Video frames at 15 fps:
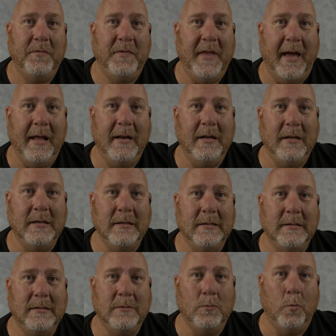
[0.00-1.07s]
That
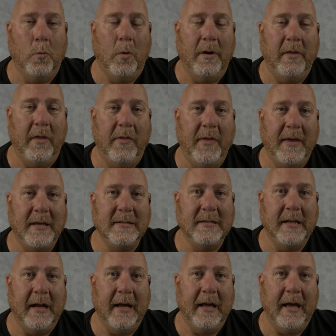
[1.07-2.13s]
is one of the things
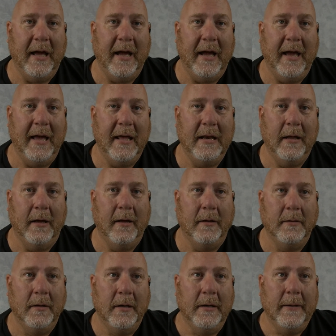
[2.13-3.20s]
that I
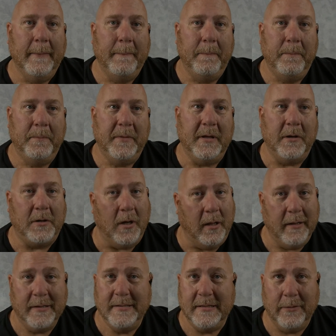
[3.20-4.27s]
had
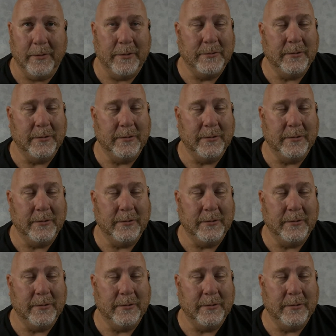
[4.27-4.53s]
call it zero